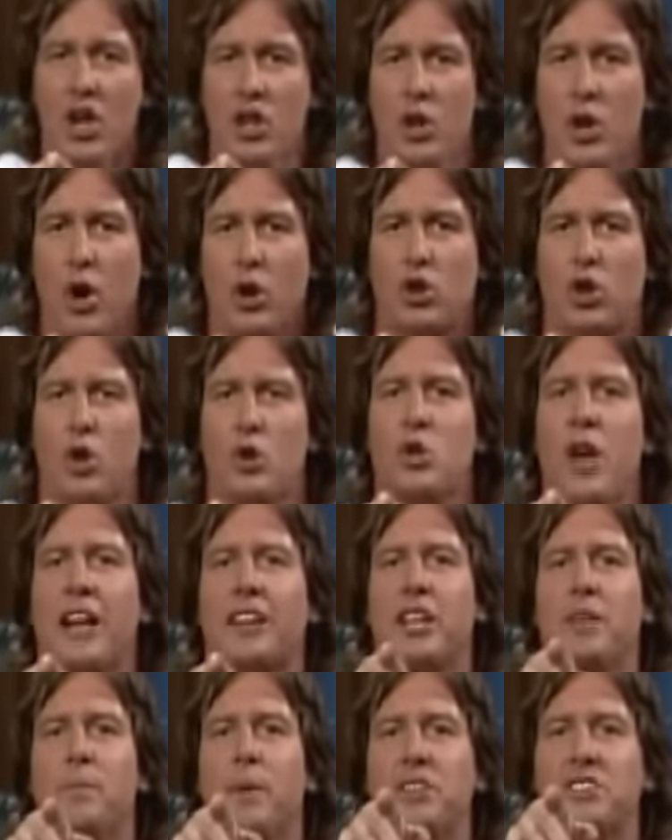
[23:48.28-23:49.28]
You don't do
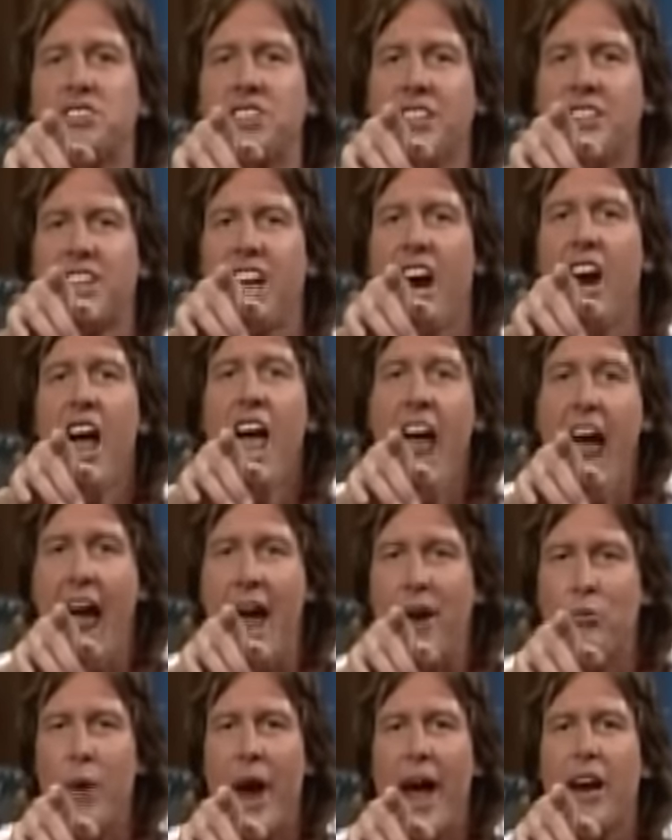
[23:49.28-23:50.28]
nothing but sit there
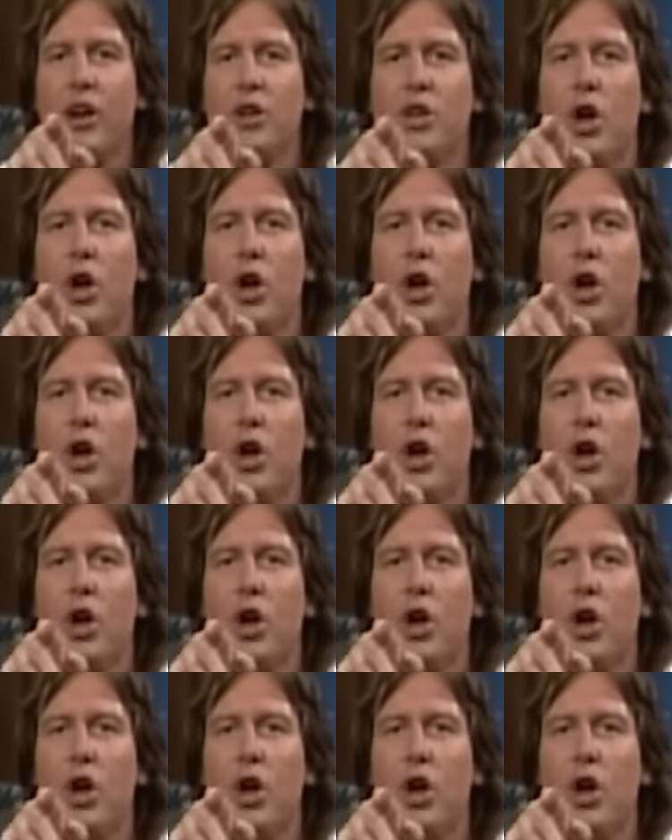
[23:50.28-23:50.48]
and rattle